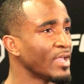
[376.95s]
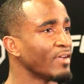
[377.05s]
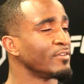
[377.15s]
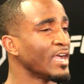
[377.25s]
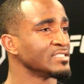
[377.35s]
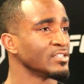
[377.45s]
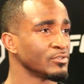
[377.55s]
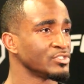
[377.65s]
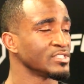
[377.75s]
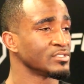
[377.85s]
We have guys that
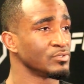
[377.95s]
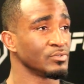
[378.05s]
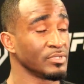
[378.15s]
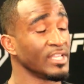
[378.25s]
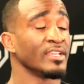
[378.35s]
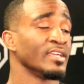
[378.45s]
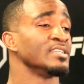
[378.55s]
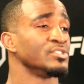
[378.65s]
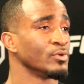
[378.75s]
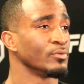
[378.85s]
are just getting
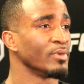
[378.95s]
into it,